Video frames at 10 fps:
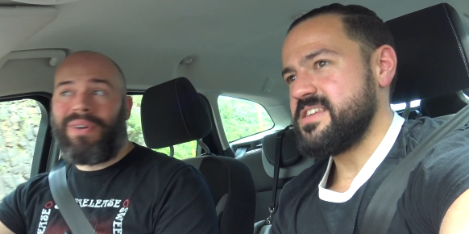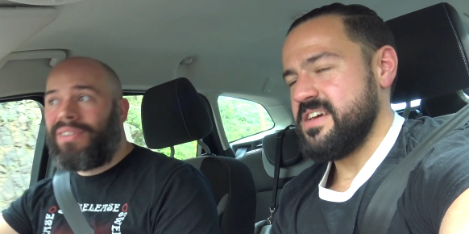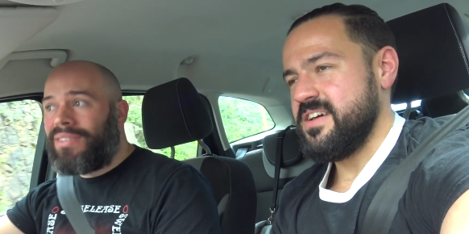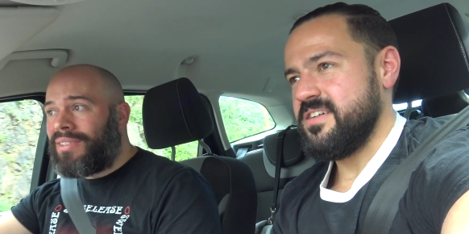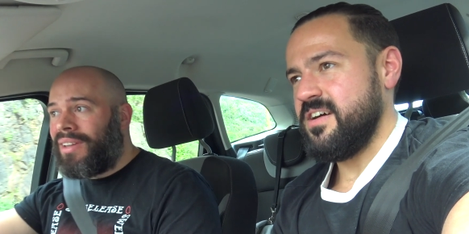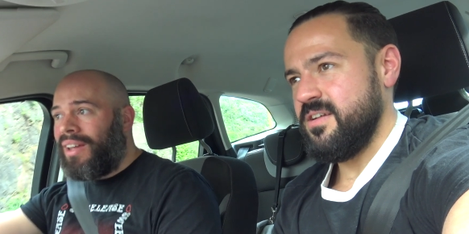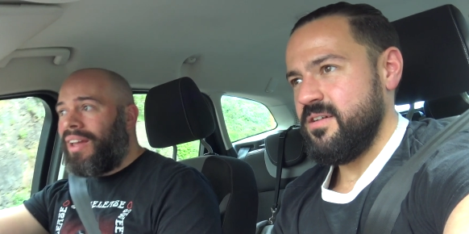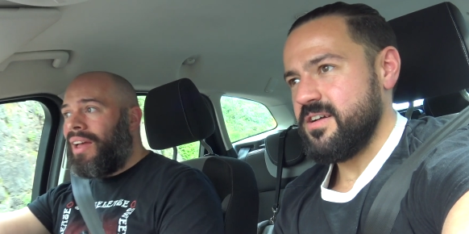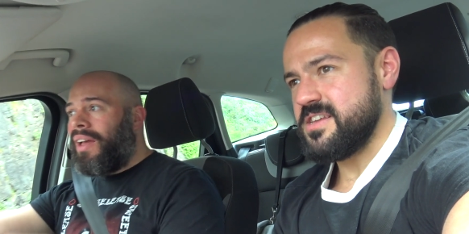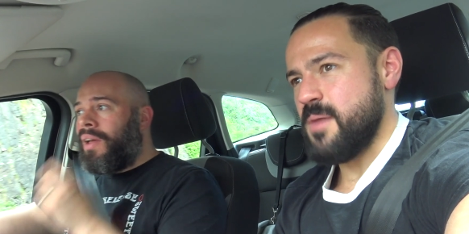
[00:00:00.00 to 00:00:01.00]
Speaker 1: ones. it. I
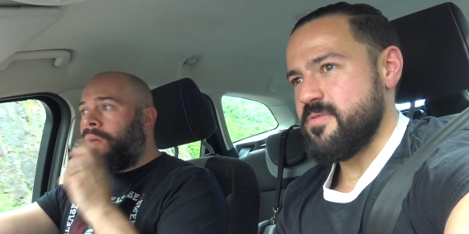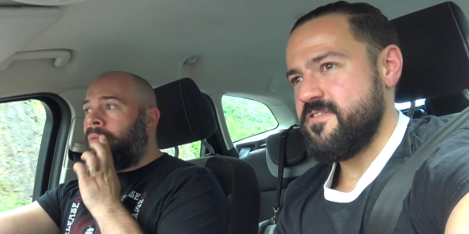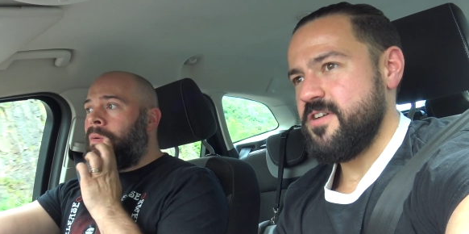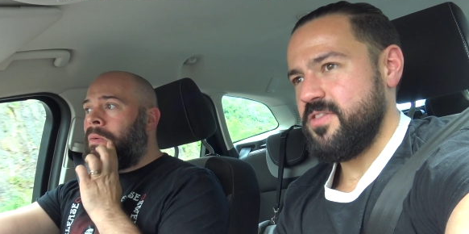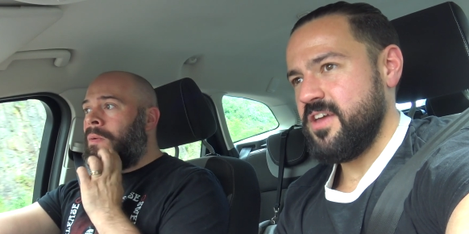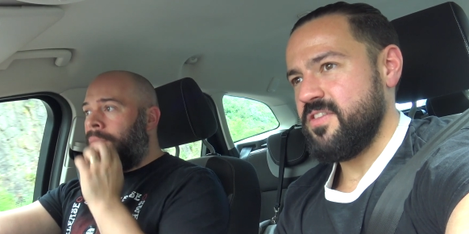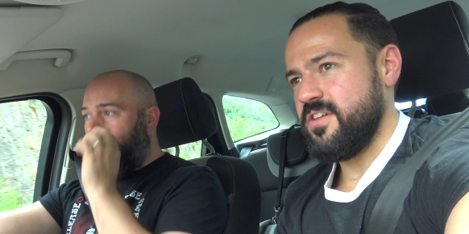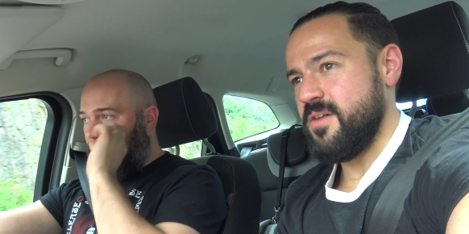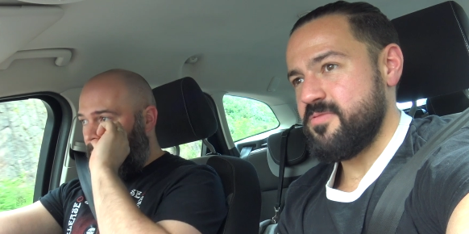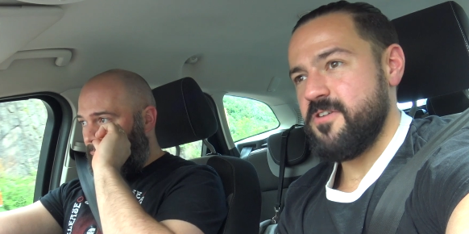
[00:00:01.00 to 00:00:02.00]
liked it. I preferred the
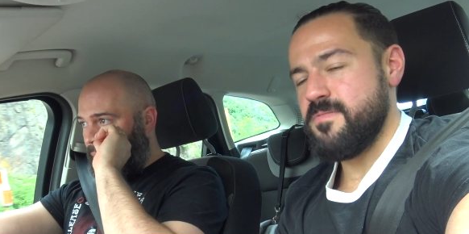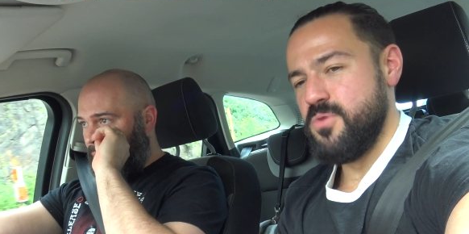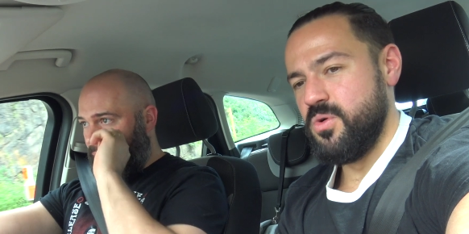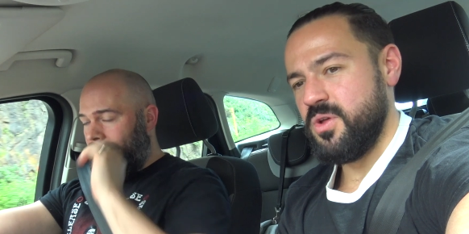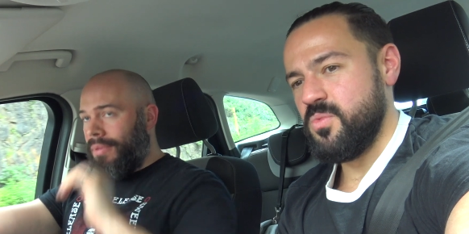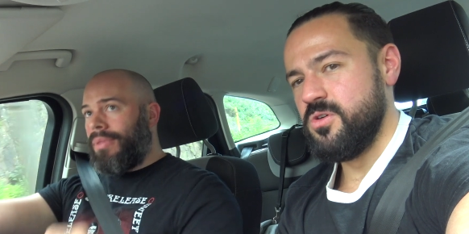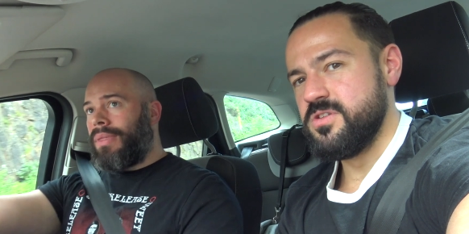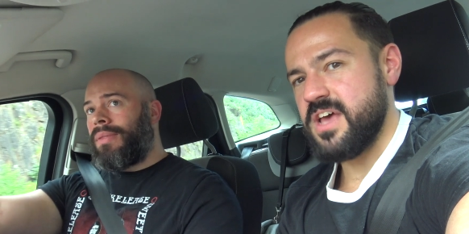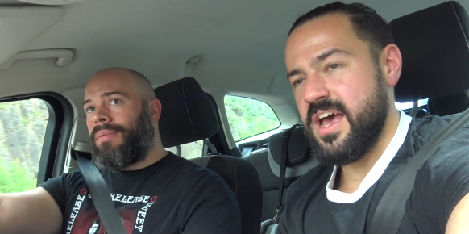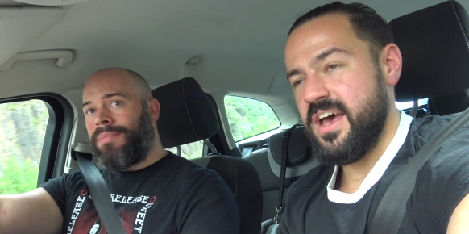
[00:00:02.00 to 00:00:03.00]
Speaker 2: other. I preferred morning
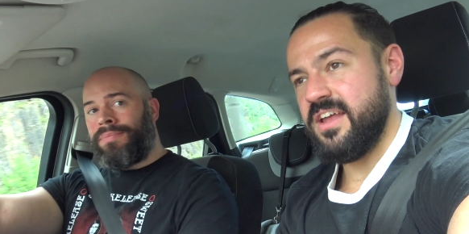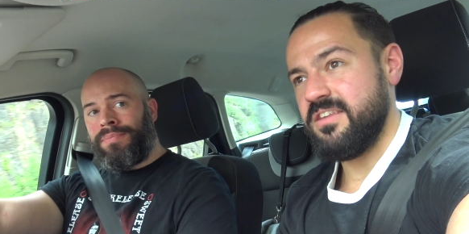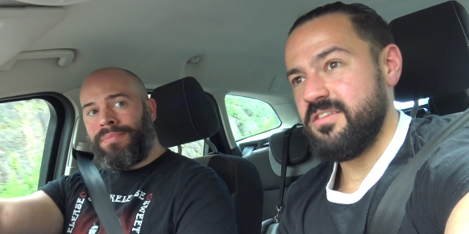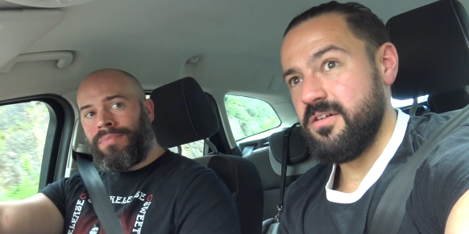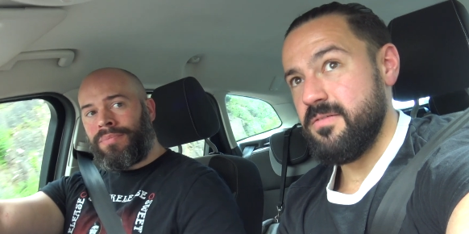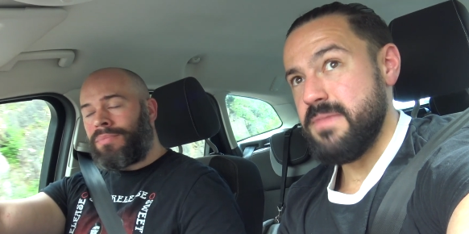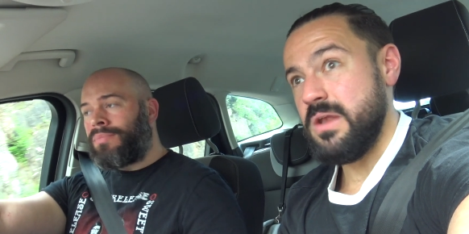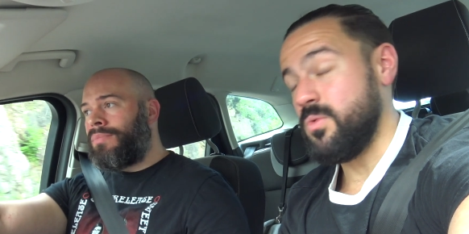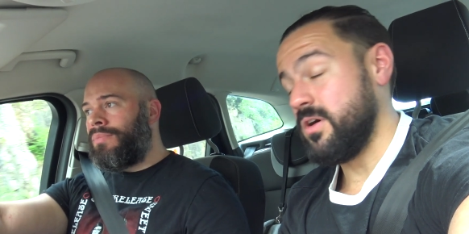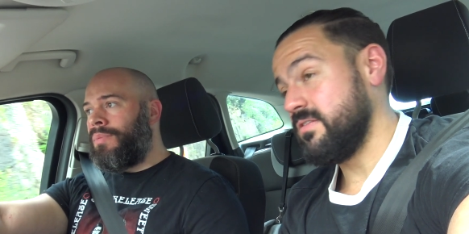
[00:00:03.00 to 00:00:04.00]
wood and the
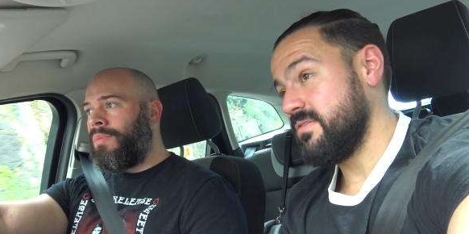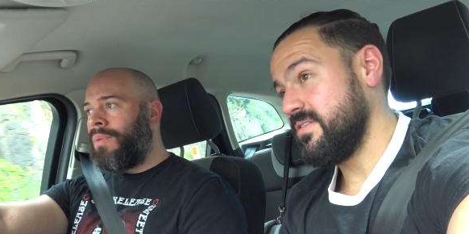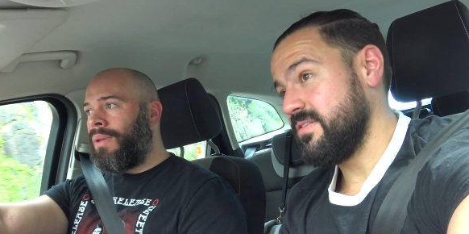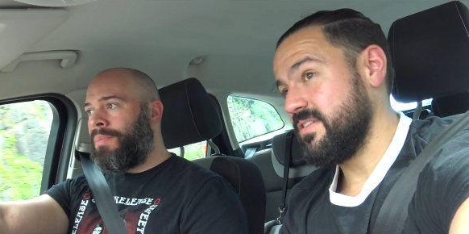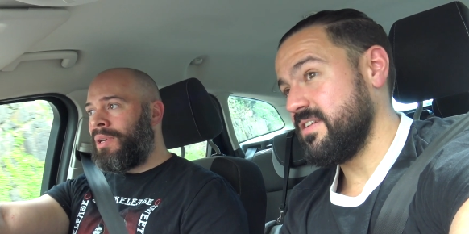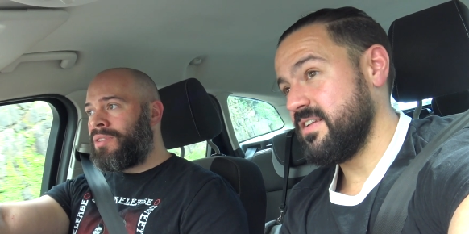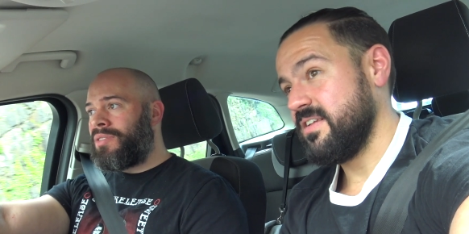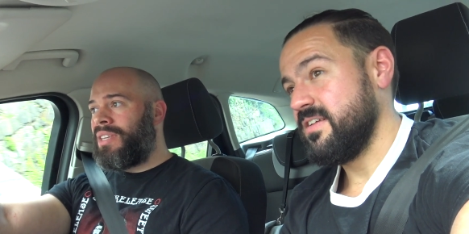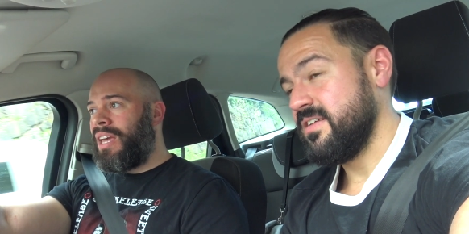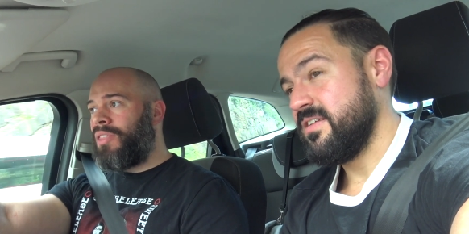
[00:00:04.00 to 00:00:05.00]
mint one.
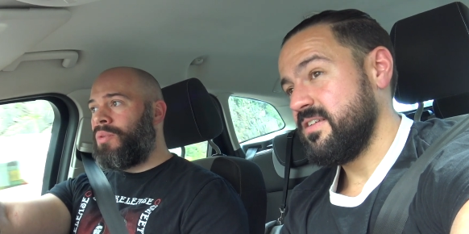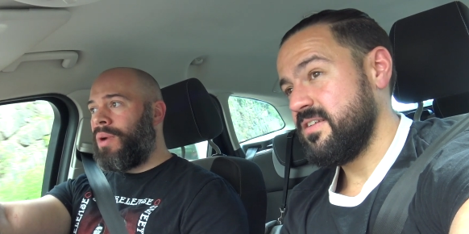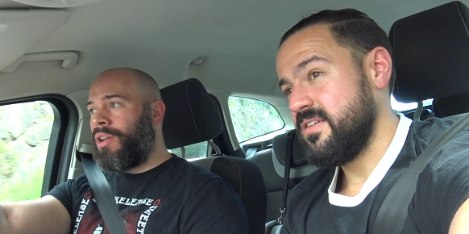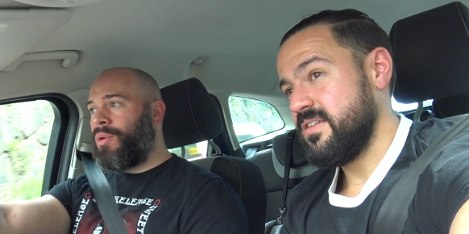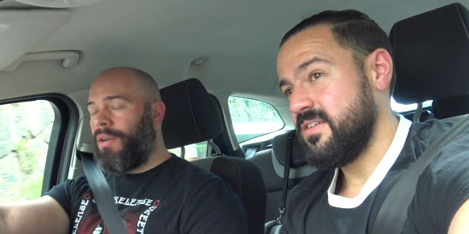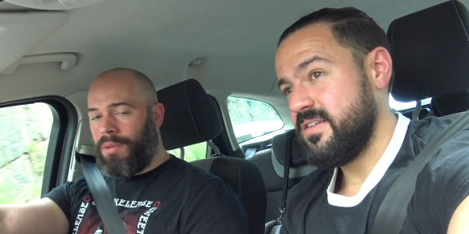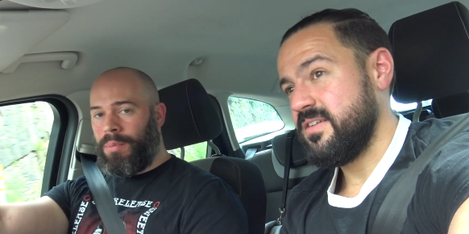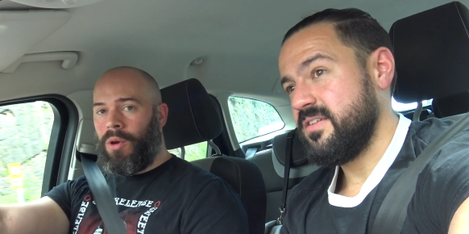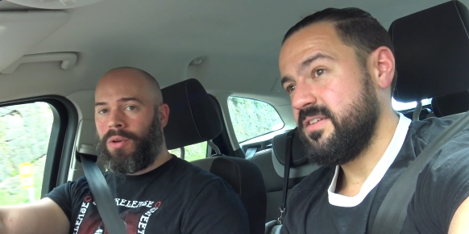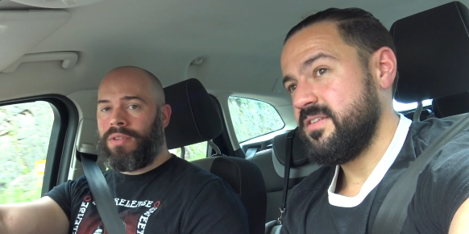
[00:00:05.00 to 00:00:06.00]
Because the other one, you have to
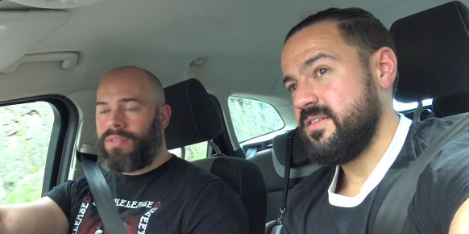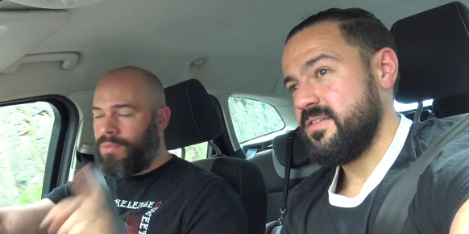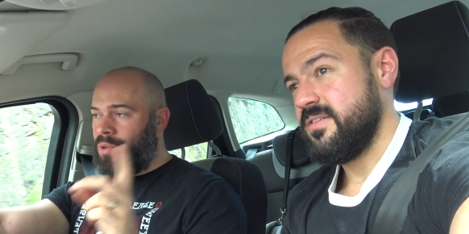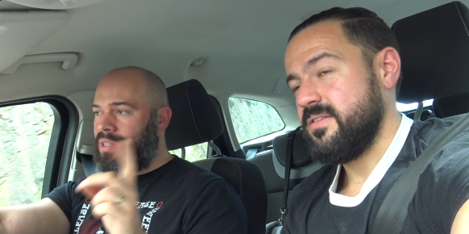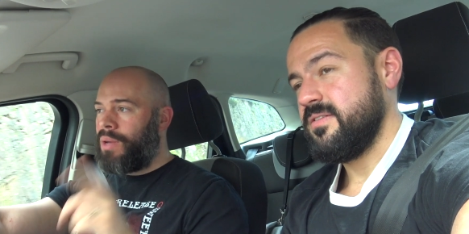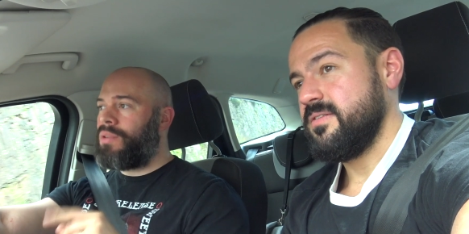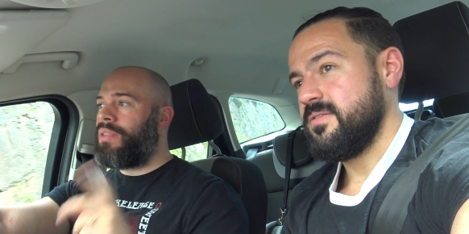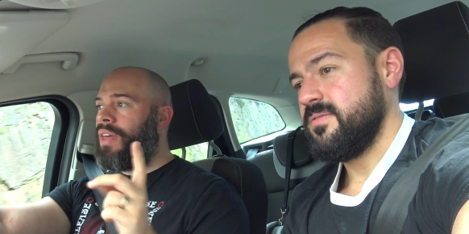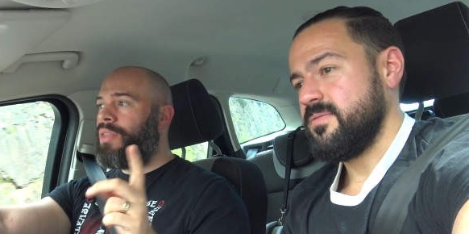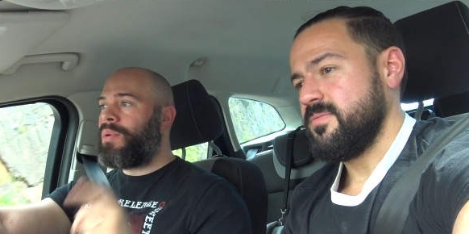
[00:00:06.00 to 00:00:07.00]
block this this out.
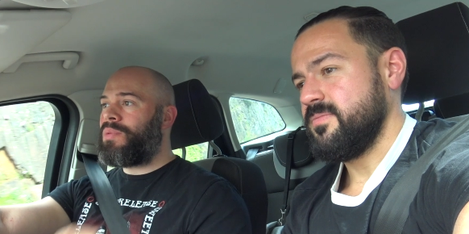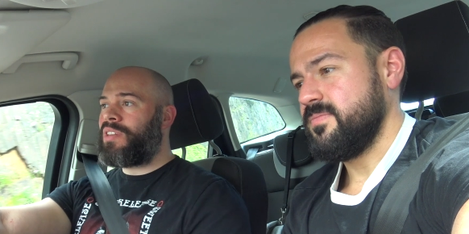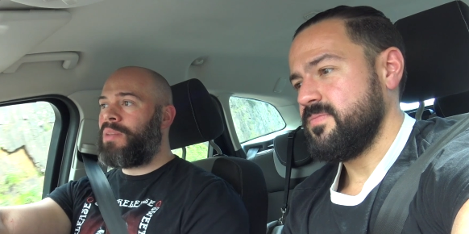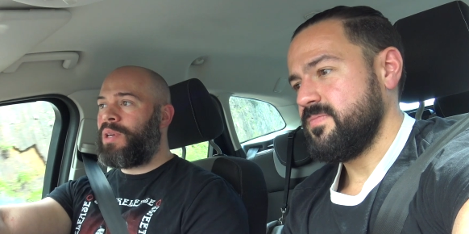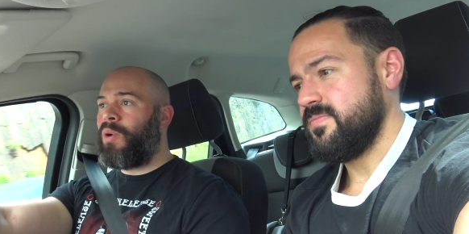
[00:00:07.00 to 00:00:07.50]
The other one was going to be